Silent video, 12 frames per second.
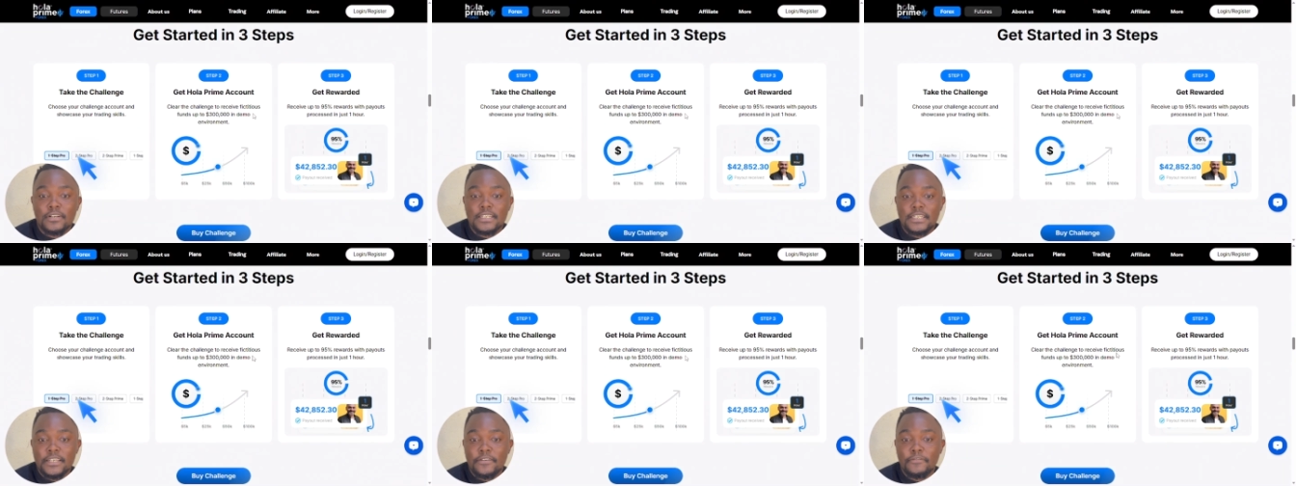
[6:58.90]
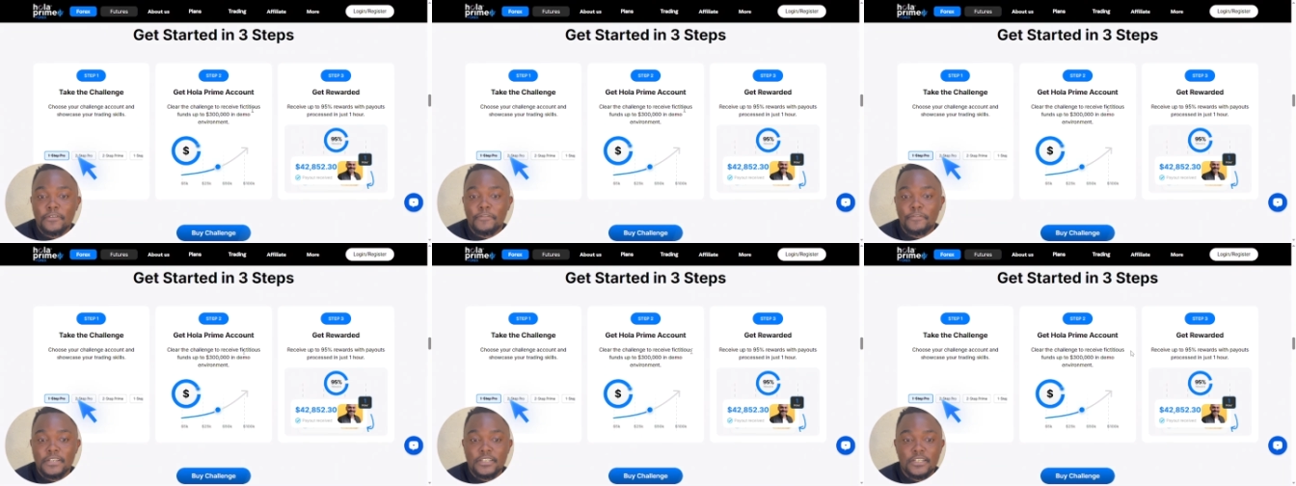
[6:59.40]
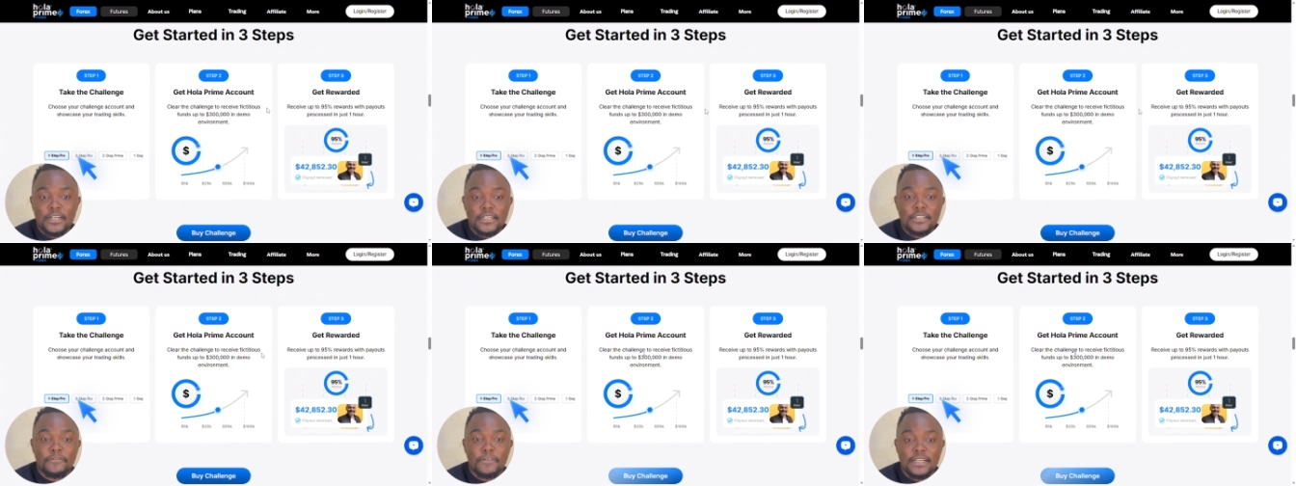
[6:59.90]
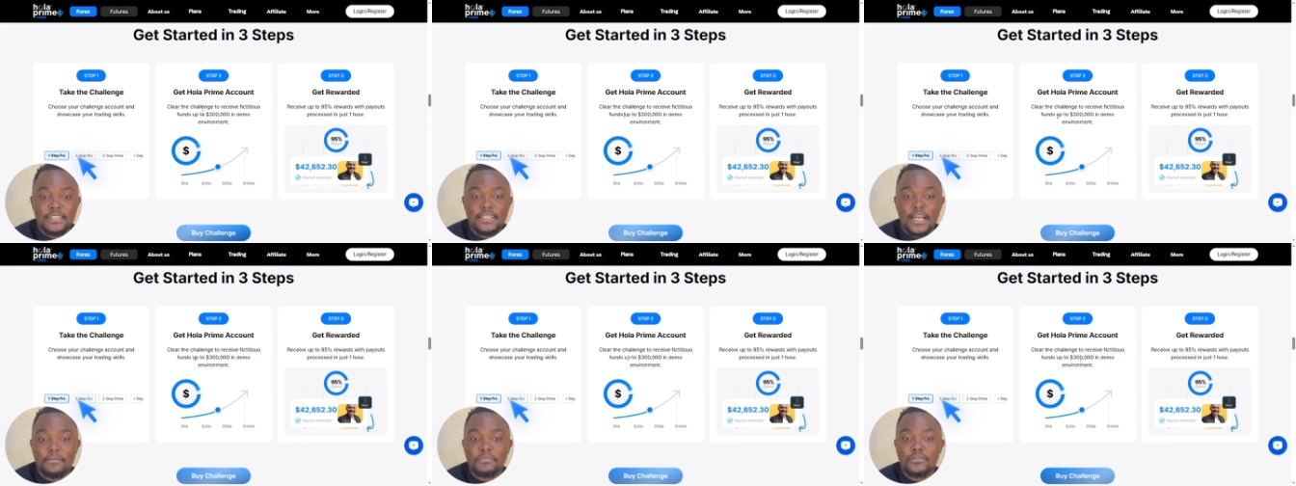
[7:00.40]
to receive fixtures
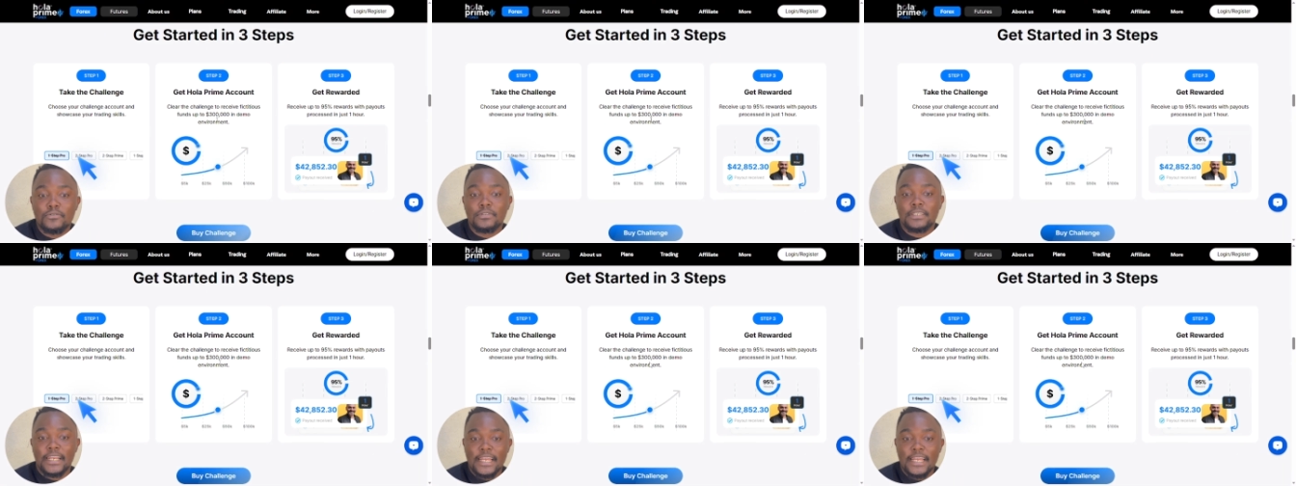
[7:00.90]
funds up to